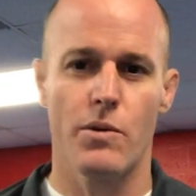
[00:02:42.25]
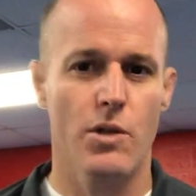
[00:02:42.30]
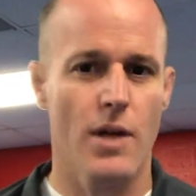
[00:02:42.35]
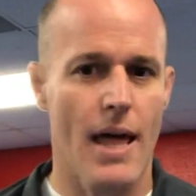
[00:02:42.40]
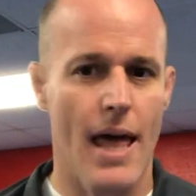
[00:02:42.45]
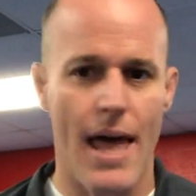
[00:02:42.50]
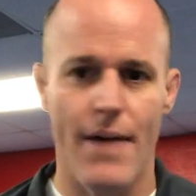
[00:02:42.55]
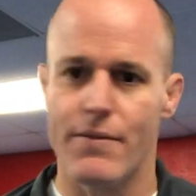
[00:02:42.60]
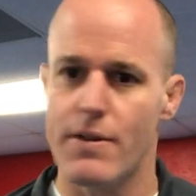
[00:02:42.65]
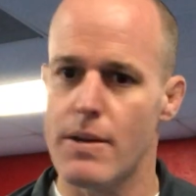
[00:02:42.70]
We do
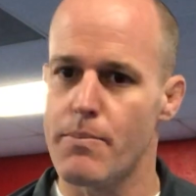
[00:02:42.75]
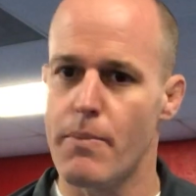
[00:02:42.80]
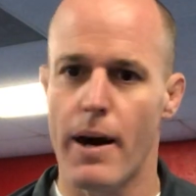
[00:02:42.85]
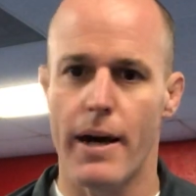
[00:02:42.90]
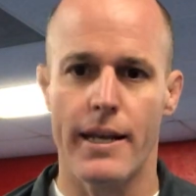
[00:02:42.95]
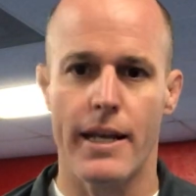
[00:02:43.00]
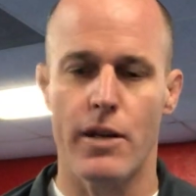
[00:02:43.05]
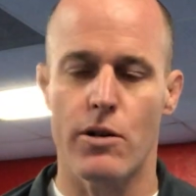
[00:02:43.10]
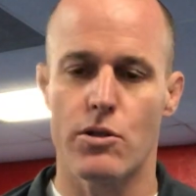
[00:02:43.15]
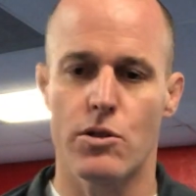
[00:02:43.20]
that every
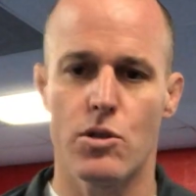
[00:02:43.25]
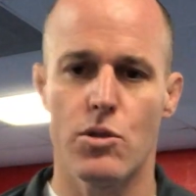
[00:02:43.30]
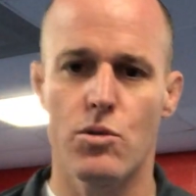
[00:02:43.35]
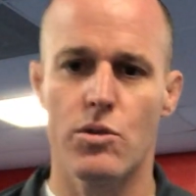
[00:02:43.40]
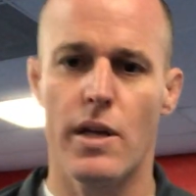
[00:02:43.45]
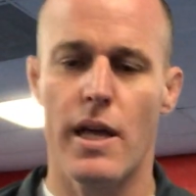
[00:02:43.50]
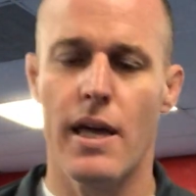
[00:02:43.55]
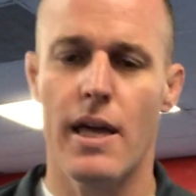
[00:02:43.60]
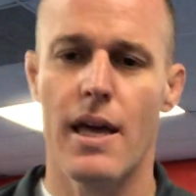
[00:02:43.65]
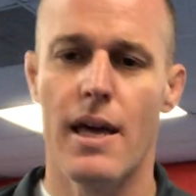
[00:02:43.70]
Monday or
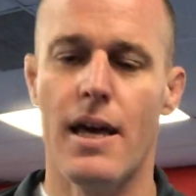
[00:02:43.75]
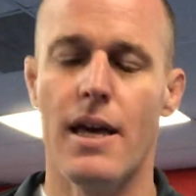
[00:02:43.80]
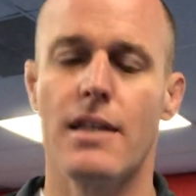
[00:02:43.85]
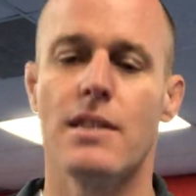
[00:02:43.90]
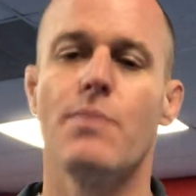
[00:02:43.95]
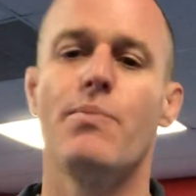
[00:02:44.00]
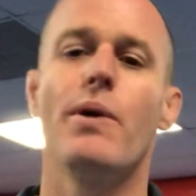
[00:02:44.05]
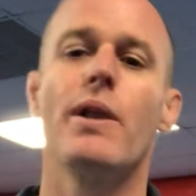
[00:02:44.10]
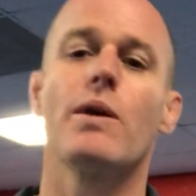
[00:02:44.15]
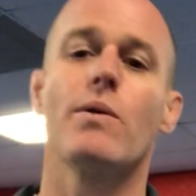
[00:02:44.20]
Tuesday,
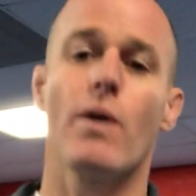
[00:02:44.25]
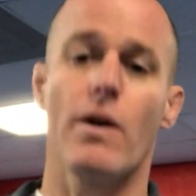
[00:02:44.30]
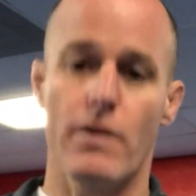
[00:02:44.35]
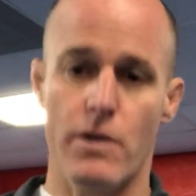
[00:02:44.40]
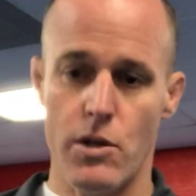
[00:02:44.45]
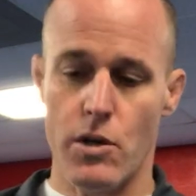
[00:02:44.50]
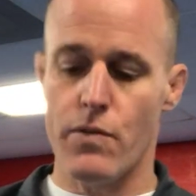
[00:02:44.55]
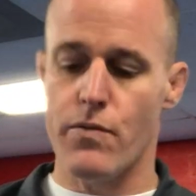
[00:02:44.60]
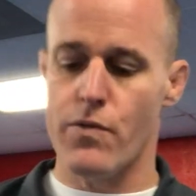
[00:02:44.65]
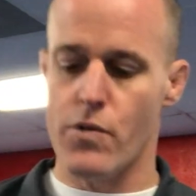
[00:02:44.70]
depending
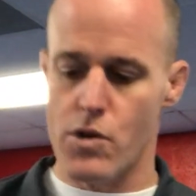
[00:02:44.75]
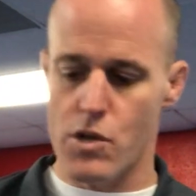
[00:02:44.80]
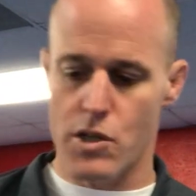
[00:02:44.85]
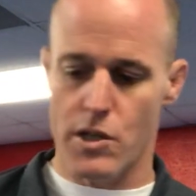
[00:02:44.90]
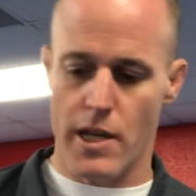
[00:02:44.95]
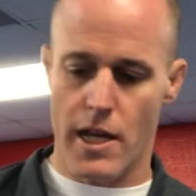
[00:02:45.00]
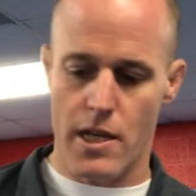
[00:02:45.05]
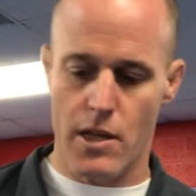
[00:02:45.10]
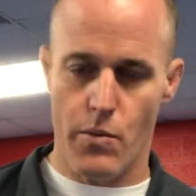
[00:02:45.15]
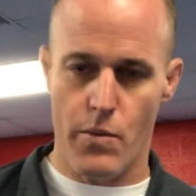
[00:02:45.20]
what your
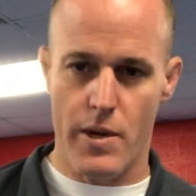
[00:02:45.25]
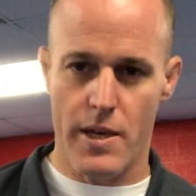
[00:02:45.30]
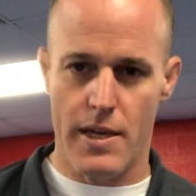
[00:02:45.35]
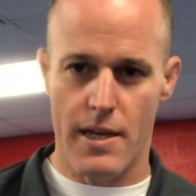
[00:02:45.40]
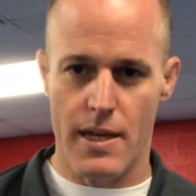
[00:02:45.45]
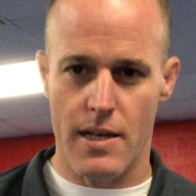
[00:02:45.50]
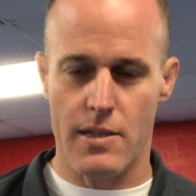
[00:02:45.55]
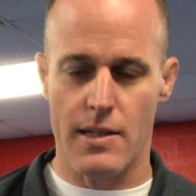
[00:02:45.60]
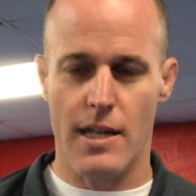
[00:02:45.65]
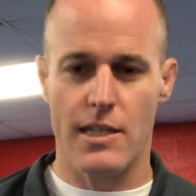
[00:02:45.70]
first day of the
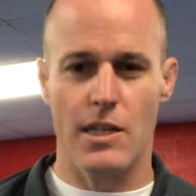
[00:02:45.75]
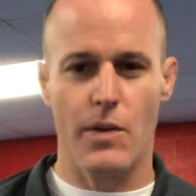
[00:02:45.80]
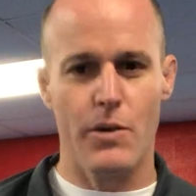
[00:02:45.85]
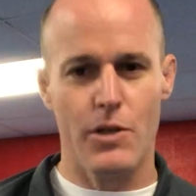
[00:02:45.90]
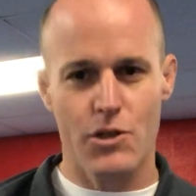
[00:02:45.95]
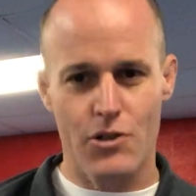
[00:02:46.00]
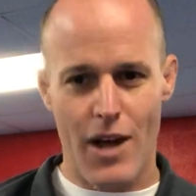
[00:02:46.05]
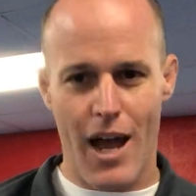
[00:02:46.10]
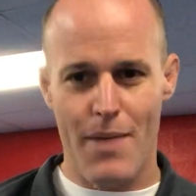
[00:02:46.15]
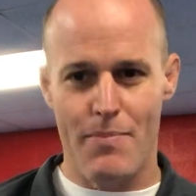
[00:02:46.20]
week is. That's how
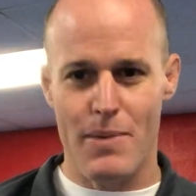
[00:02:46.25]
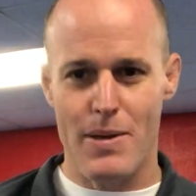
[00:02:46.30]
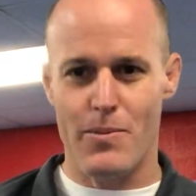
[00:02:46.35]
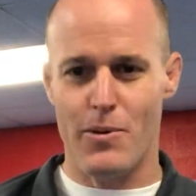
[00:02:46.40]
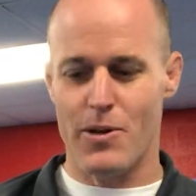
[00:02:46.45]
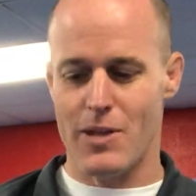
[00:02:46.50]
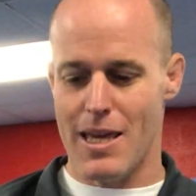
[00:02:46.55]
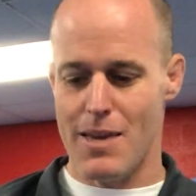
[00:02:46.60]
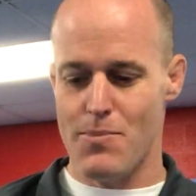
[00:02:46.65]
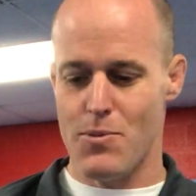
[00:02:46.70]
we track
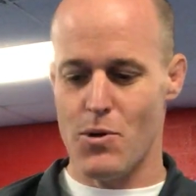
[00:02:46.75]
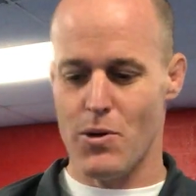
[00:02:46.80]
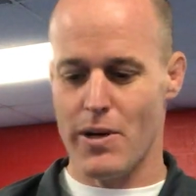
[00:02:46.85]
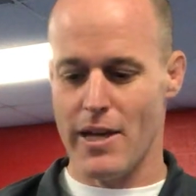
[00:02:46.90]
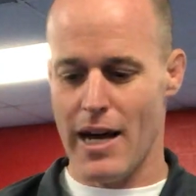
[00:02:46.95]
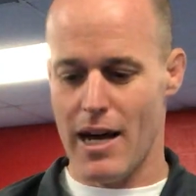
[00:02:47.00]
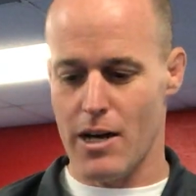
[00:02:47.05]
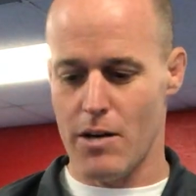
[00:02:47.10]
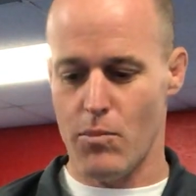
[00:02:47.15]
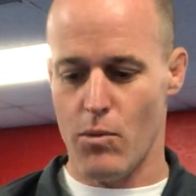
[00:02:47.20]
people and keep you
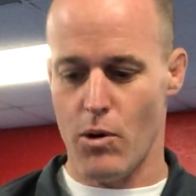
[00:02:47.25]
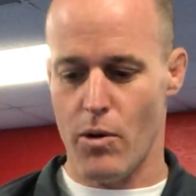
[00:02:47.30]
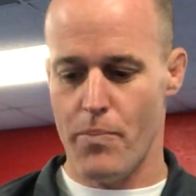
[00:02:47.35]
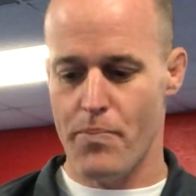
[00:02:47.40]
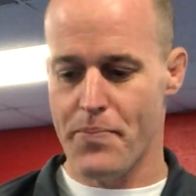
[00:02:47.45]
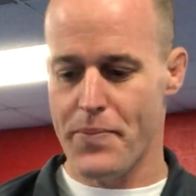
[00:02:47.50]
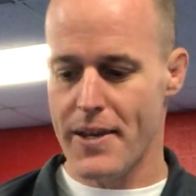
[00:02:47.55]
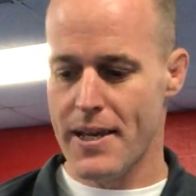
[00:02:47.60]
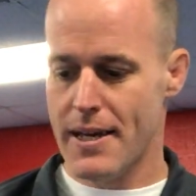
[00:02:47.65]
accountable.